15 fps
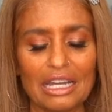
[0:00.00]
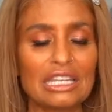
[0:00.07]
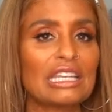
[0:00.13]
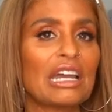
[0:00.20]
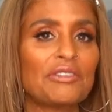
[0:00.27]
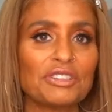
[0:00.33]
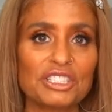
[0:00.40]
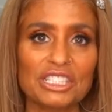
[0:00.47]

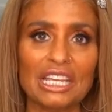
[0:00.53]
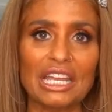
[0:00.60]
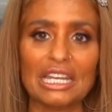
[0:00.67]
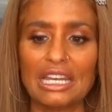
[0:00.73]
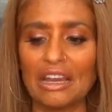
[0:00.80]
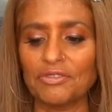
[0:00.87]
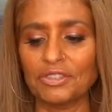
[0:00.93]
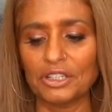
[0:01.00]
never say
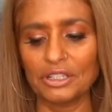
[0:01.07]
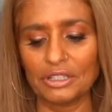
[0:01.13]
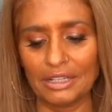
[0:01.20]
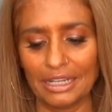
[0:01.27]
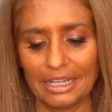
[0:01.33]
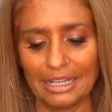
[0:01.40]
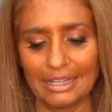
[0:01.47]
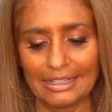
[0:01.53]
never,
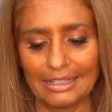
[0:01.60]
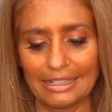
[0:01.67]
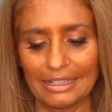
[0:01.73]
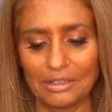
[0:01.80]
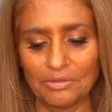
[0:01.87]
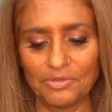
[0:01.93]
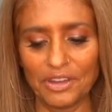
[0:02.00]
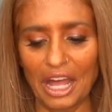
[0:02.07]

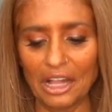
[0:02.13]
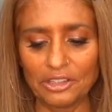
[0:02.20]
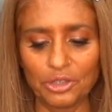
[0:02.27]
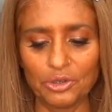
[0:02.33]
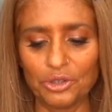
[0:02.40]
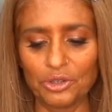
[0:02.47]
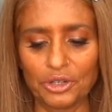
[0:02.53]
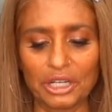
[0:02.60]
value
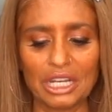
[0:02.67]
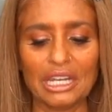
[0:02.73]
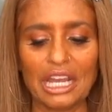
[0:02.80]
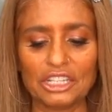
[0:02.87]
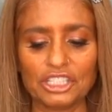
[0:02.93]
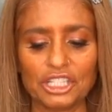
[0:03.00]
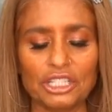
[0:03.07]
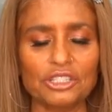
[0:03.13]
your
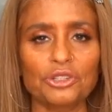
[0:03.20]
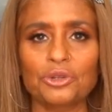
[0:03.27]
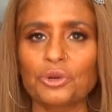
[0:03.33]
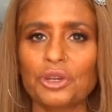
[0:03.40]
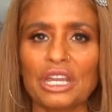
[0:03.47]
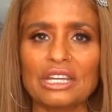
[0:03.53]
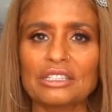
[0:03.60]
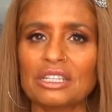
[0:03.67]
connection to
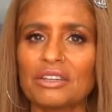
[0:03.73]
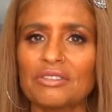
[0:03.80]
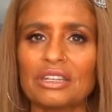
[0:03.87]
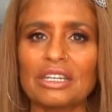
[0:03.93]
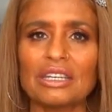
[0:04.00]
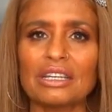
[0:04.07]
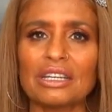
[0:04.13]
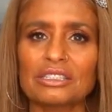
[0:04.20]

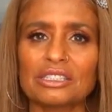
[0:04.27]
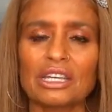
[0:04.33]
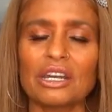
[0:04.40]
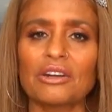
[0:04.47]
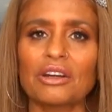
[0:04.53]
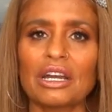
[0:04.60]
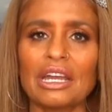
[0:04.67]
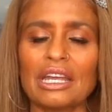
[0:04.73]
creativity,
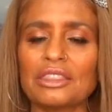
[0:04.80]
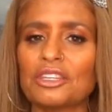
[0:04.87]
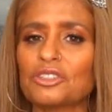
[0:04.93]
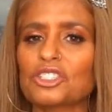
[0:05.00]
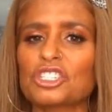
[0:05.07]
etc. And they're